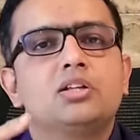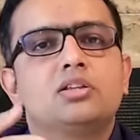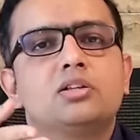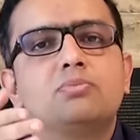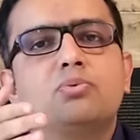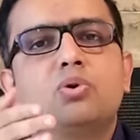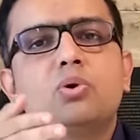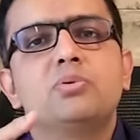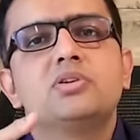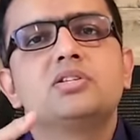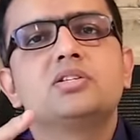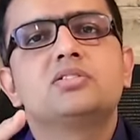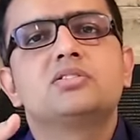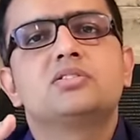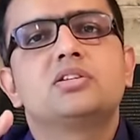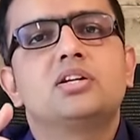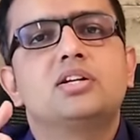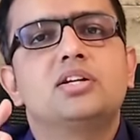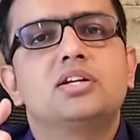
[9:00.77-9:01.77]
The probe is
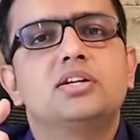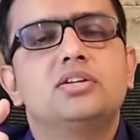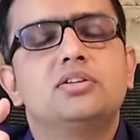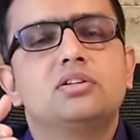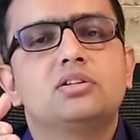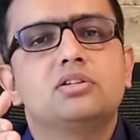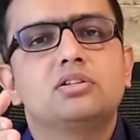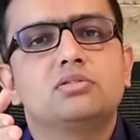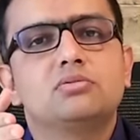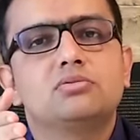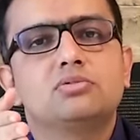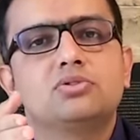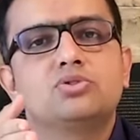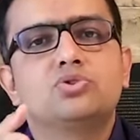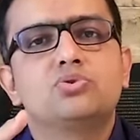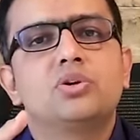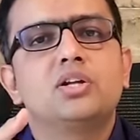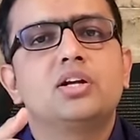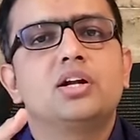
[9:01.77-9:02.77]
inserted
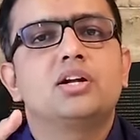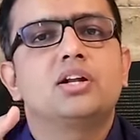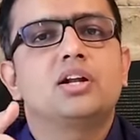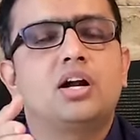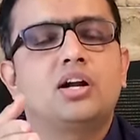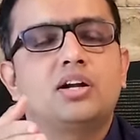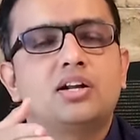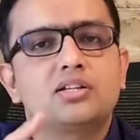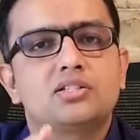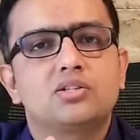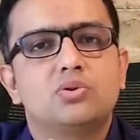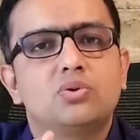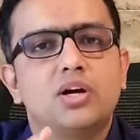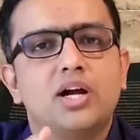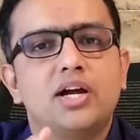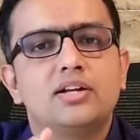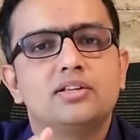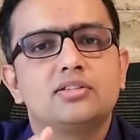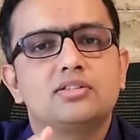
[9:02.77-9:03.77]
usually under
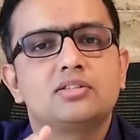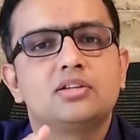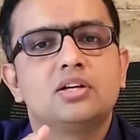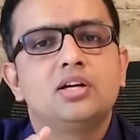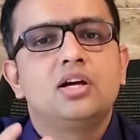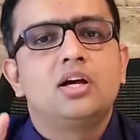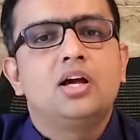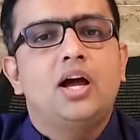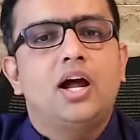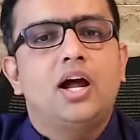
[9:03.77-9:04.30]
ultrasound guidance,